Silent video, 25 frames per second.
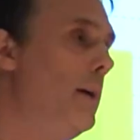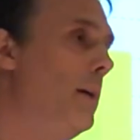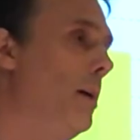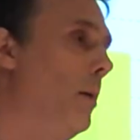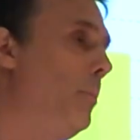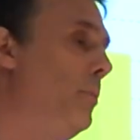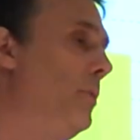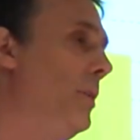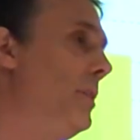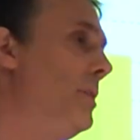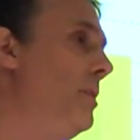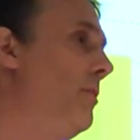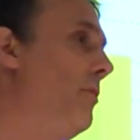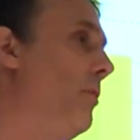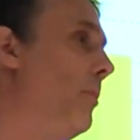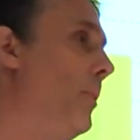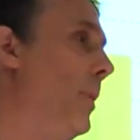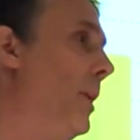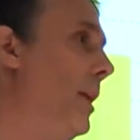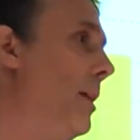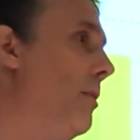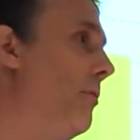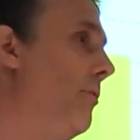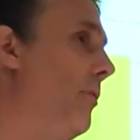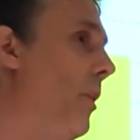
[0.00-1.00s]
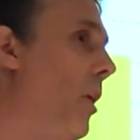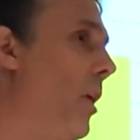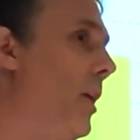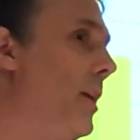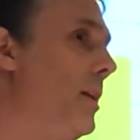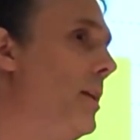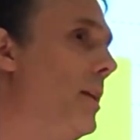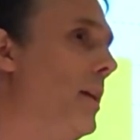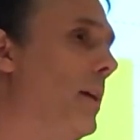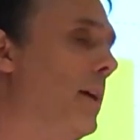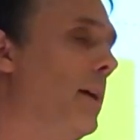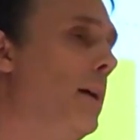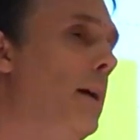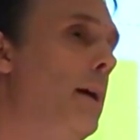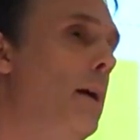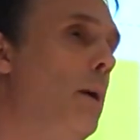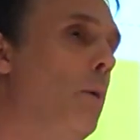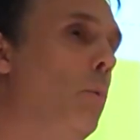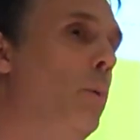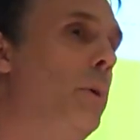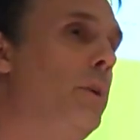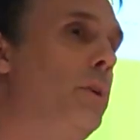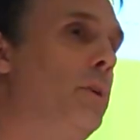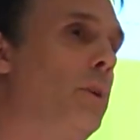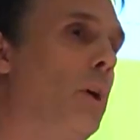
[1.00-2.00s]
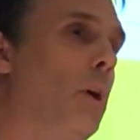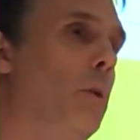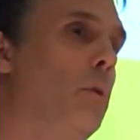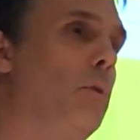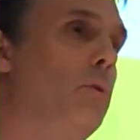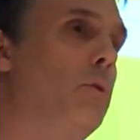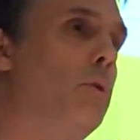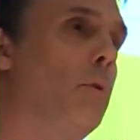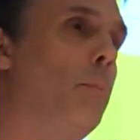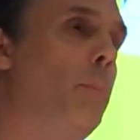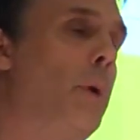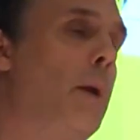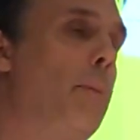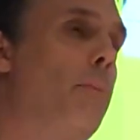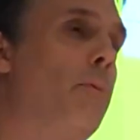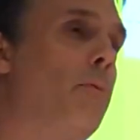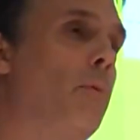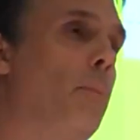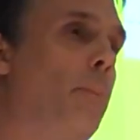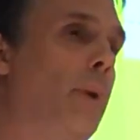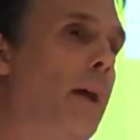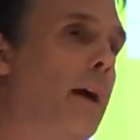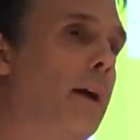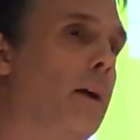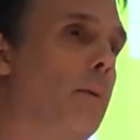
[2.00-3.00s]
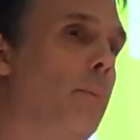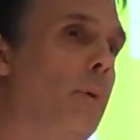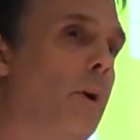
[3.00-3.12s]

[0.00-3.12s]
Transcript: a pretty familiar finding, which shows that people from black and